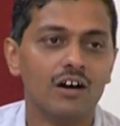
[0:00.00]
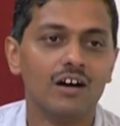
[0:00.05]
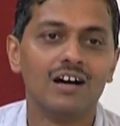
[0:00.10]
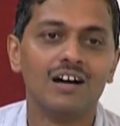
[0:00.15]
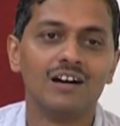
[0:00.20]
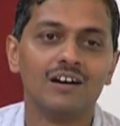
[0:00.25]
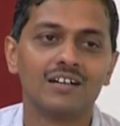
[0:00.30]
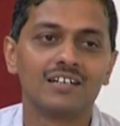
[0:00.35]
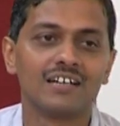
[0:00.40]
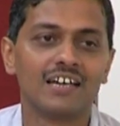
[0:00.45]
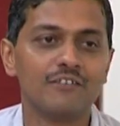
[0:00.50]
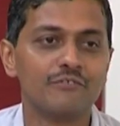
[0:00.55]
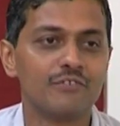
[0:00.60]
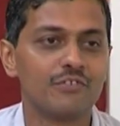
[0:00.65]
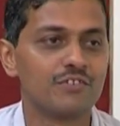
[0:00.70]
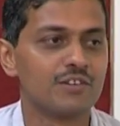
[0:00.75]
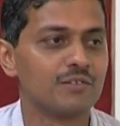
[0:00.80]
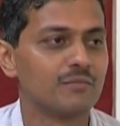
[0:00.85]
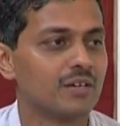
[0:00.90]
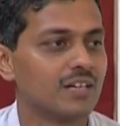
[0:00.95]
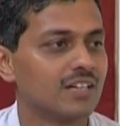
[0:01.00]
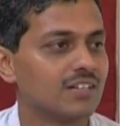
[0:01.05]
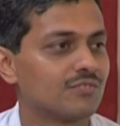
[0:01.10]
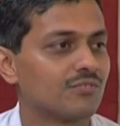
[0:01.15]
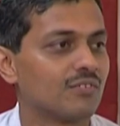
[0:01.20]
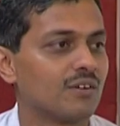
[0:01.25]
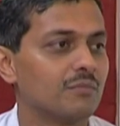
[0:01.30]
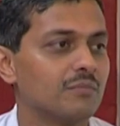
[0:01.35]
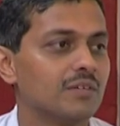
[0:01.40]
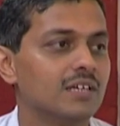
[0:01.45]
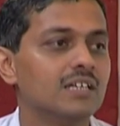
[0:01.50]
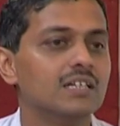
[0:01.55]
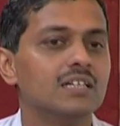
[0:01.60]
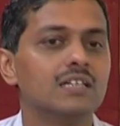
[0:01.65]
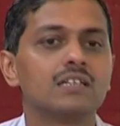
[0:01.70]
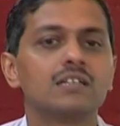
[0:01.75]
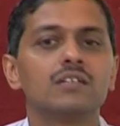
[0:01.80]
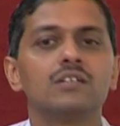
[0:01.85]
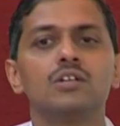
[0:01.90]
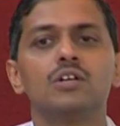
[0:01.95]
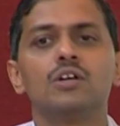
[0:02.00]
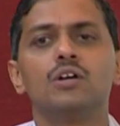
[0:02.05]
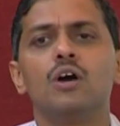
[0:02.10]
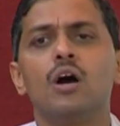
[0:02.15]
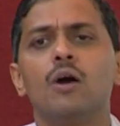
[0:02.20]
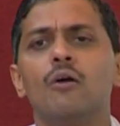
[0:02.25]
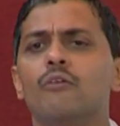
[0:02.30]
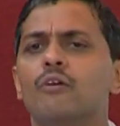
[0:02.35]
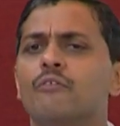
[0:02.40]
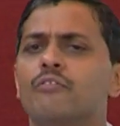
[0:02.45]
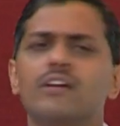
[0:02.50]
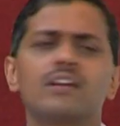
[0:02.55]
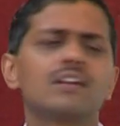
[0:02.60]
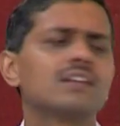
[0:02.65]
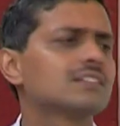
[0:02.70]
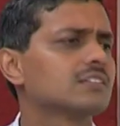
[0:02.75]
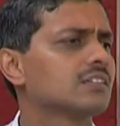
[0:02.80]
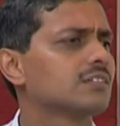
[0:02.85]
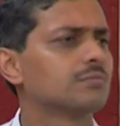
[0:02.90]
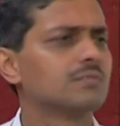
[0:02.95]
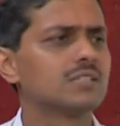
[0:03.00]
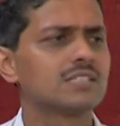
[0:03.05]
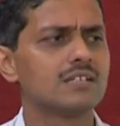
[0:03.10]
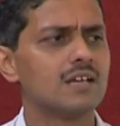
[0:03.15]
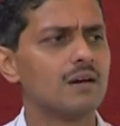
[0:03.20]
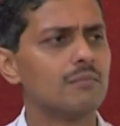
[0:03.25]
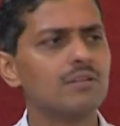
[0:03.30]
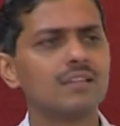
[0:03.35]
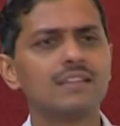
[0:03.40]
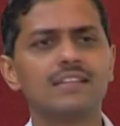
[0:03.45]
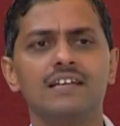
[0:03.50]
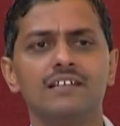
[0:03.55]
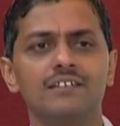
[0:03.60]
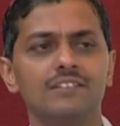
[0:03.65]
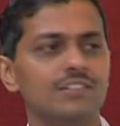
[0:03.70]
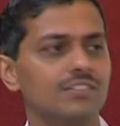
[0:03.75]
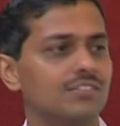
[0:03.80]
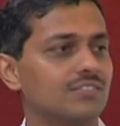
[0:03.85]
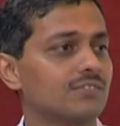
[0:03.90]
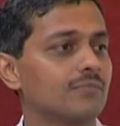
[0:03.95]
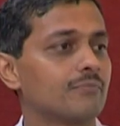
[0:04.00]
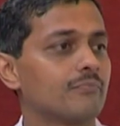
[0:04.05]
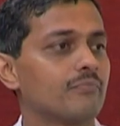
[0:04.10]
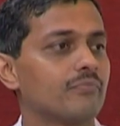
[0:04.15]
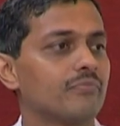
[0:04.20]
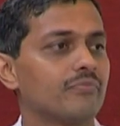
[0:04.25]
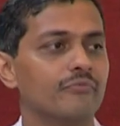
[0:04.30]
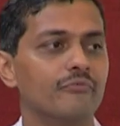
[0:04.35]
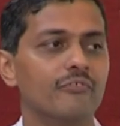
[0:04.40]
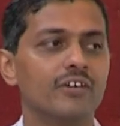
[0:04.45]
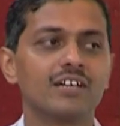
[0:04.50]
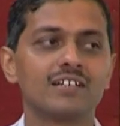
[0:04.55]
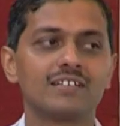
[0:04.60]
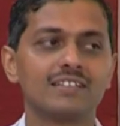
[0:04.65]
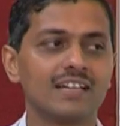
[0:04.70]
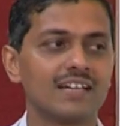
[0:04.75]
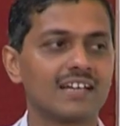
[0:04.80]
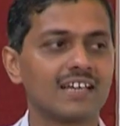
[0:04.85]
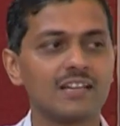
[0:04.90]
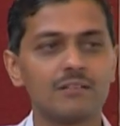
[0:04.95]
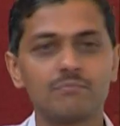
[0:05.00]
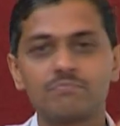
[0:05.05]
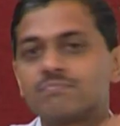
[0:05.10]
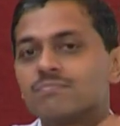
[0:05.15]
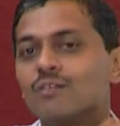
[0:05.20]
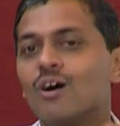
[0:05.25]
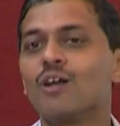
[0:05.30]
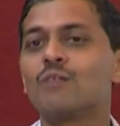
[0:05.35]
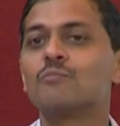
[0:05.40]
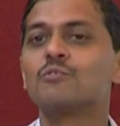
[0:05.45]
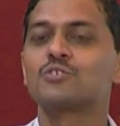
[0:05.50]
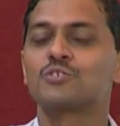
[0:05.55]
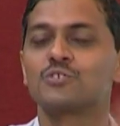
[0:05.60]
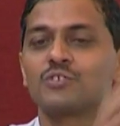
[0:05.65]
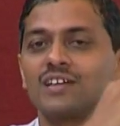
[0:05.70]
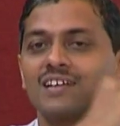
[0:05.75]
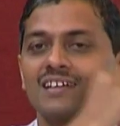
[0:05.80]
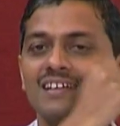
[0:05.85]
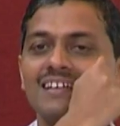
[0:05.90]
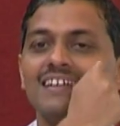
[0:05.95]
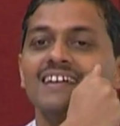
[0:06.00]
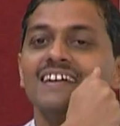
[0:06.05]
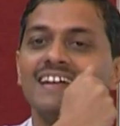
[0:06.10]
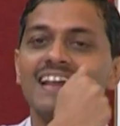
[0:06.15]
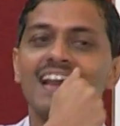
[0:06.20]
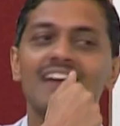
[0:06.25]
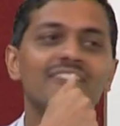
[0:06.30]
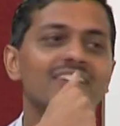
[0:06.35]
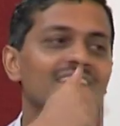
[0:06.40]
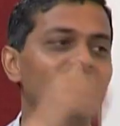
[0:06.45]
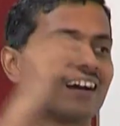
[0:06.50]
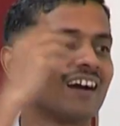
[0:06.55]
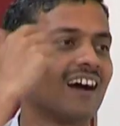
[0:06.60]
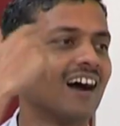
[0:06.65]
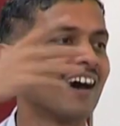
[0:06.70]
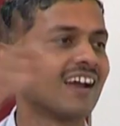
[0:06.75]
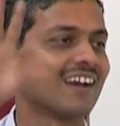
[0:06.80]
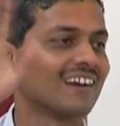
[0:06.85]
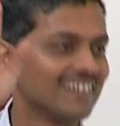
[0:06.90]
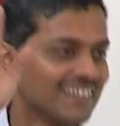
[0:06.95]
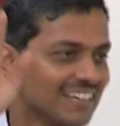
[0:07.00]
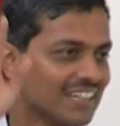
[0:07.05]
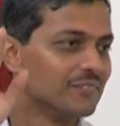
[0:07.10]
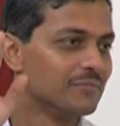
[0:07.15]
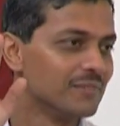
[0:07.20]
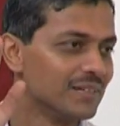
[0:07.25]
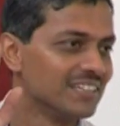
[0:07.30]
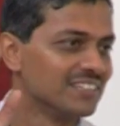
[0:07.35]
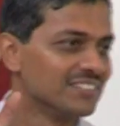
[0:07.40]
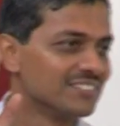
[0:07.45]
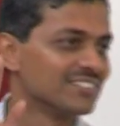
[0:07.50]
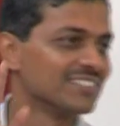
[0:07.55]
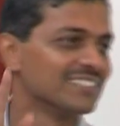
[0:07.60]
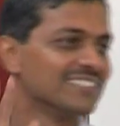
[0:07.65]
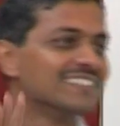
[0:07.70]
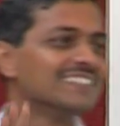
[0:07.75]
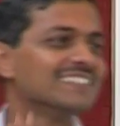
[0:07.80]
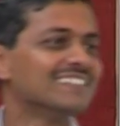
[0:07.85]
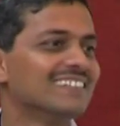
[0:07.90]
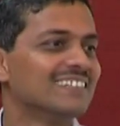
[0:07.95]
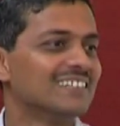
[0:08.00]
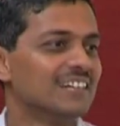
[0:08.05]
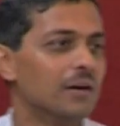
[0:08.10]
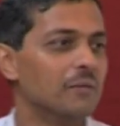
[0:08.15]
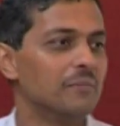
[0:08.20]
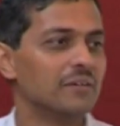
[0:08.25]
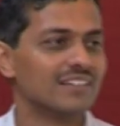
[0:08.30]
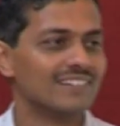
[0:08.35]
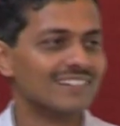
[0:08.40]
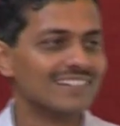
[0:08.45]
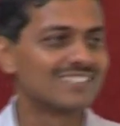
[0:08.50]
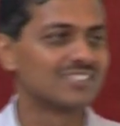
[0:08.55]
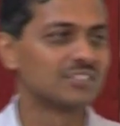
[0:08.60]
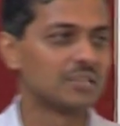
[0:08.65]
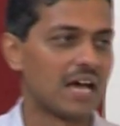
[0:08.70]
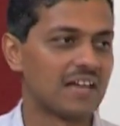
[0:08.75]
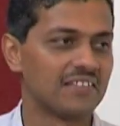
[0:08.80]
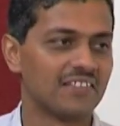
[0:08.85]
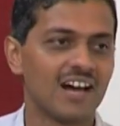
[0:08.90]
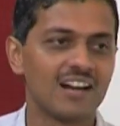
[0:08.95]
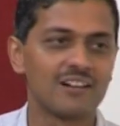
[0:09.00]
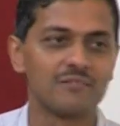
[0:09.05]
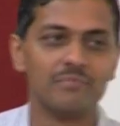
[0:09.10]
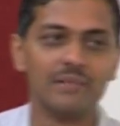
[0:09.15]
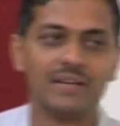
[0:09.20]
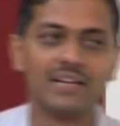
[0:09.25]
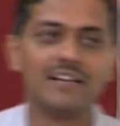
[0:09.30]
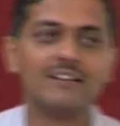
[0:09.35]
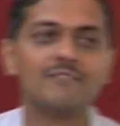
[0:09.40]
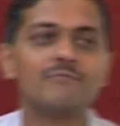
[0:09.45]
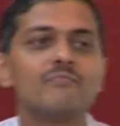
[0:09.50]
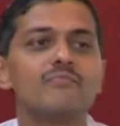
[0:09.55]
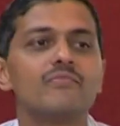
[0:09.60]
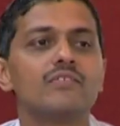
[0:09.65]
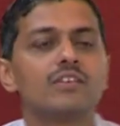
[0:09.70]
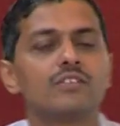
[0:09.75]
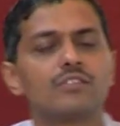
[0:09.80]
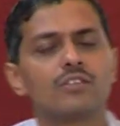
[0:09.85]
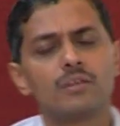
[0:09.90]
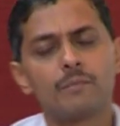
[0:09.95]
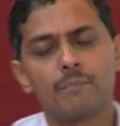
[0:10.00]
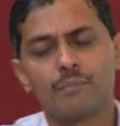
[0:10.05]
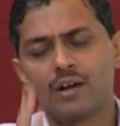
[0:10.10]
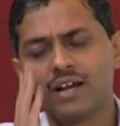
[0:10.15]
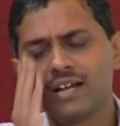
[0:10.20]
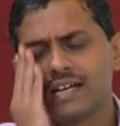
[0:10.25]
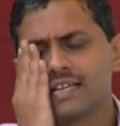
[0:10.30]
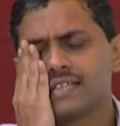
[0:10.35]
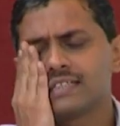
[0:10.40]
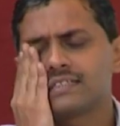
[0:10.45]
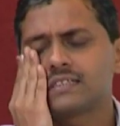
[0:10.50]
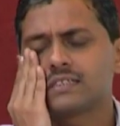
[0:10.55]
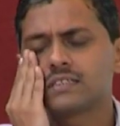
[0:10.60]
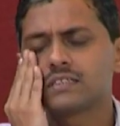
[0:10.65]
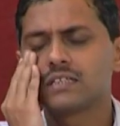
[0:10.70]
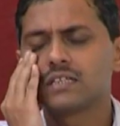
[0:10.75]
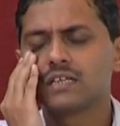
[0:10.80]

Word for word: uh, 10 15 minutes from here furnace is much double than this where they keep almost you can drive in a car and keep it inside I mean it is that big. So, the point is